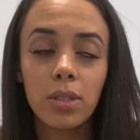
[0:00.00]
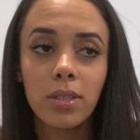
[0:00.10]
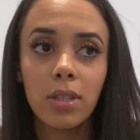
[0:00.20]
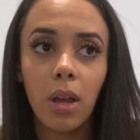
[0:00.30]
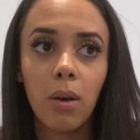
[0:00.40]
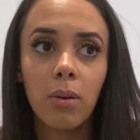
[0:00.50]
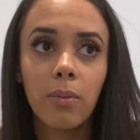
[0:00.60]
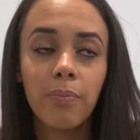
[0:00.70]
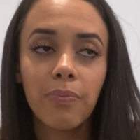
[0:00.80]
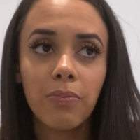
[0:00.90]
So,
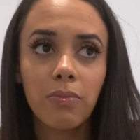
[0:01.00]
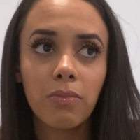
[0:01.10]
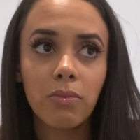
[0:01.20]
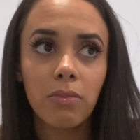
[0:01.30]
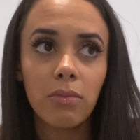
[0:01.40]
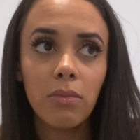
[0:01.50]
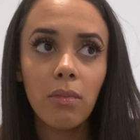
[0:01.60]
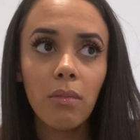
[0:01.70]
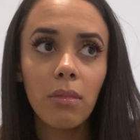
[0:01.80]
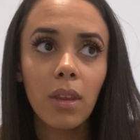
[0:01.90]

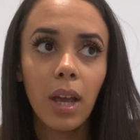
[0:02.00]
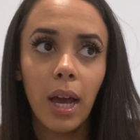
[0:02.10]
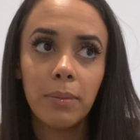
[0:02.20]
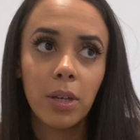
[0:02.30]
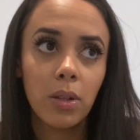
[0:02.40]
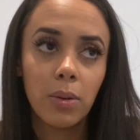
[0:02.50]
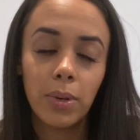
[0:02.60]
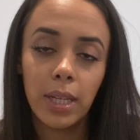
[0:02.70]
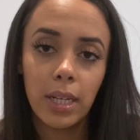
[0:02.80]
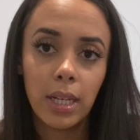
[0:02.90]
I'm the only
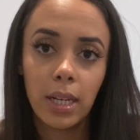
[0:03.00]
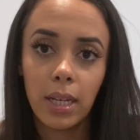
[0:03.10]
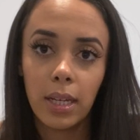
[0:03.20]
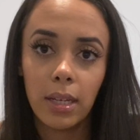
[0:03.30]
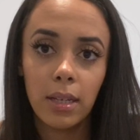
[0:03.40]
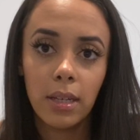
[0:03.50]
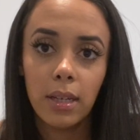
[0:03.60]
one that needed it.